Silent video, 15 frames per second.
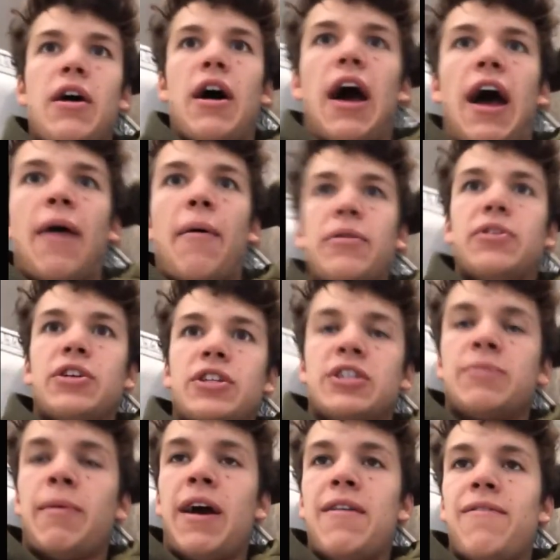I would
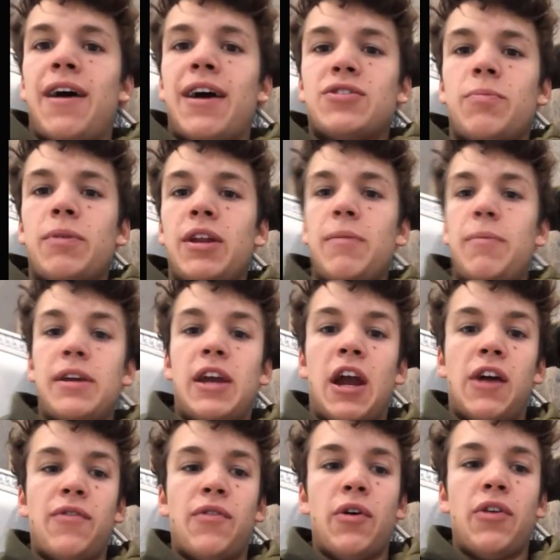just, my advice would be to be
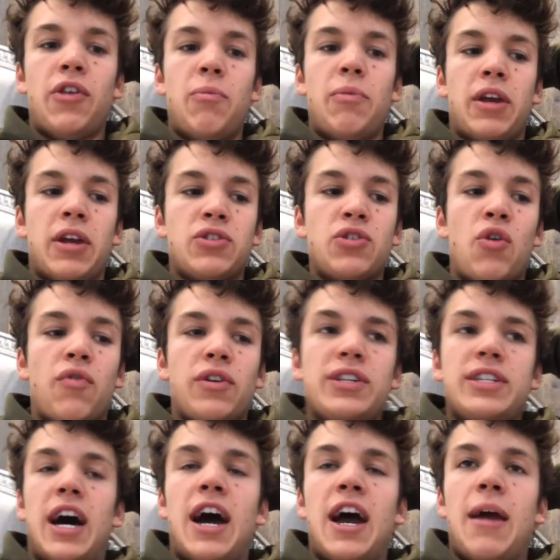careful with it, because over
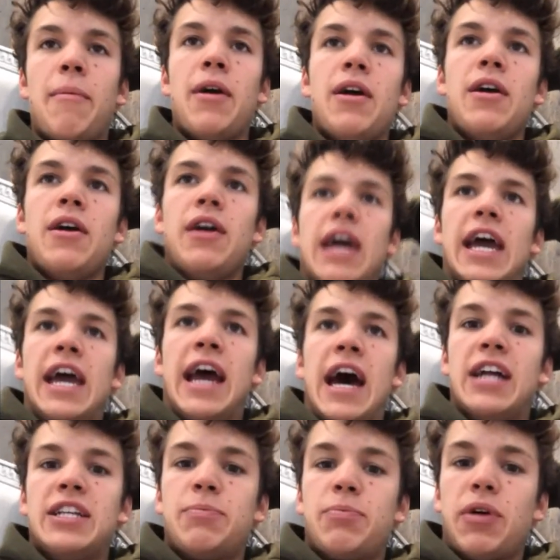time it
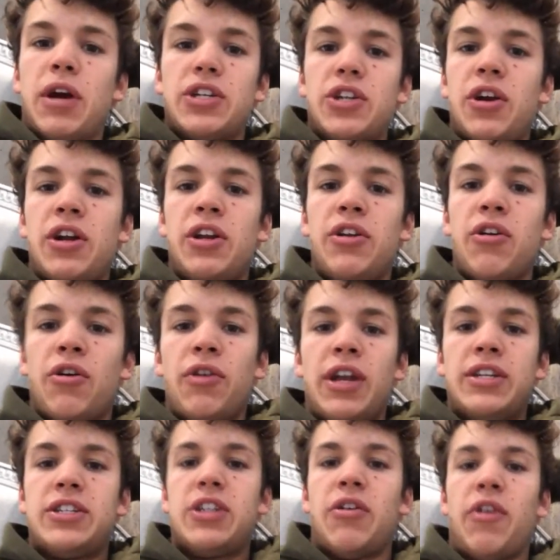adds pressure, and you don't
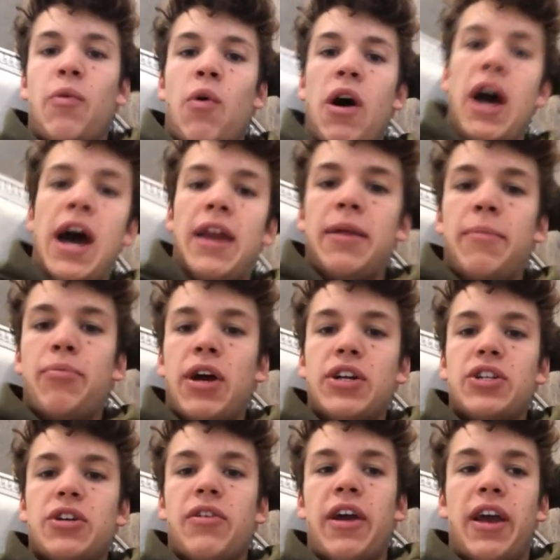necessarily want added
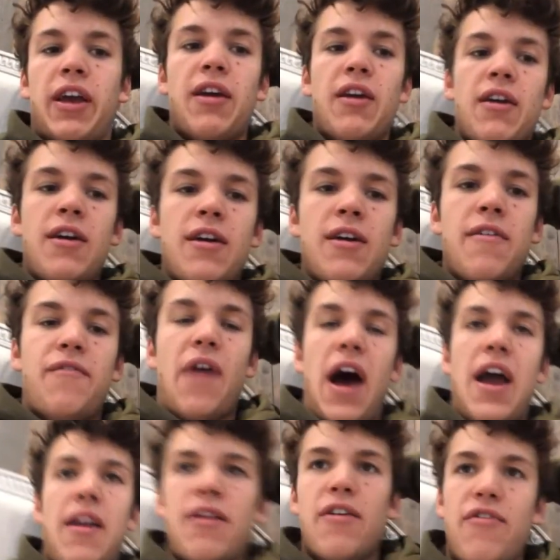pressure. Like, yeah.
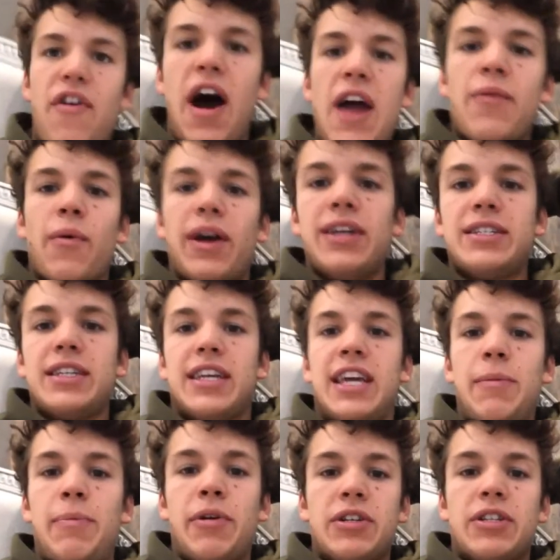Find, find ways to
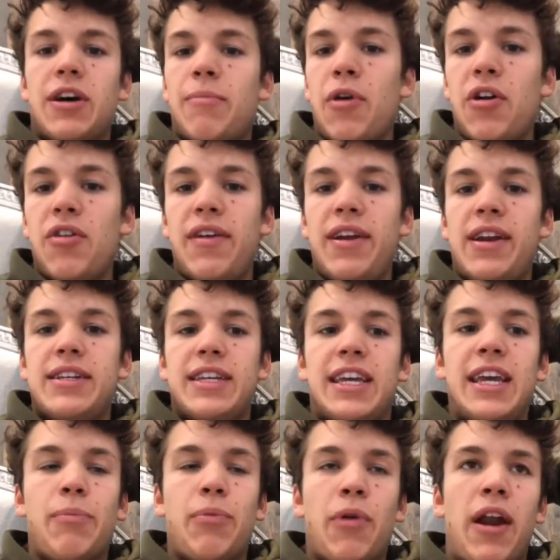keep yourself motivated to
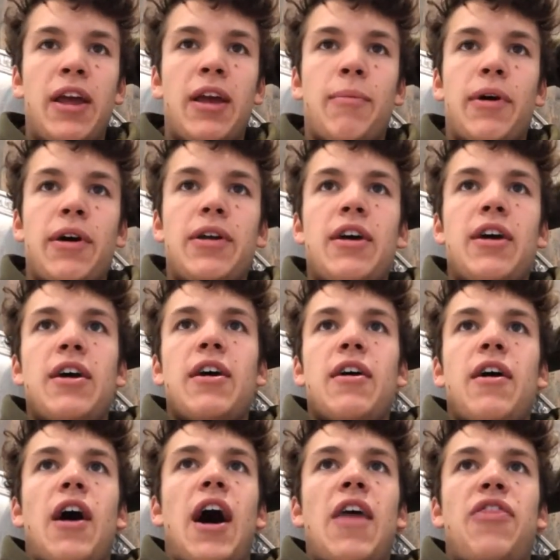keep running, but
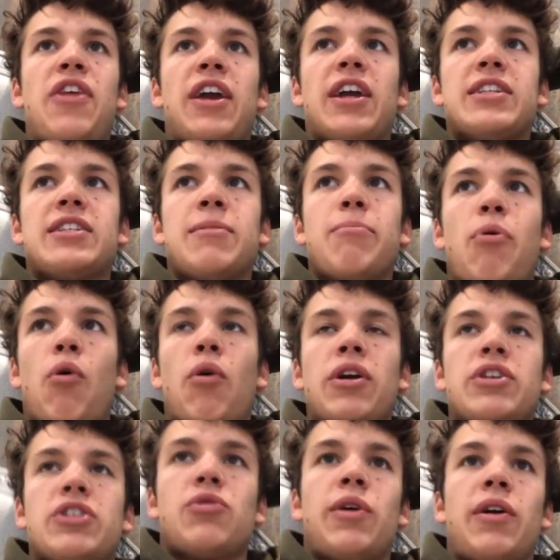I think it's
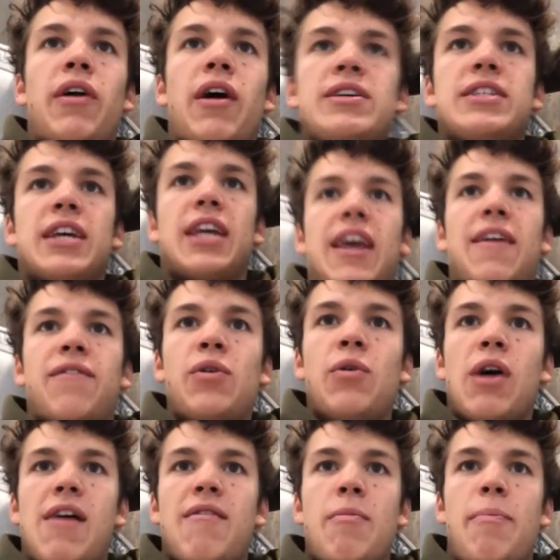important to realize, like, if you have a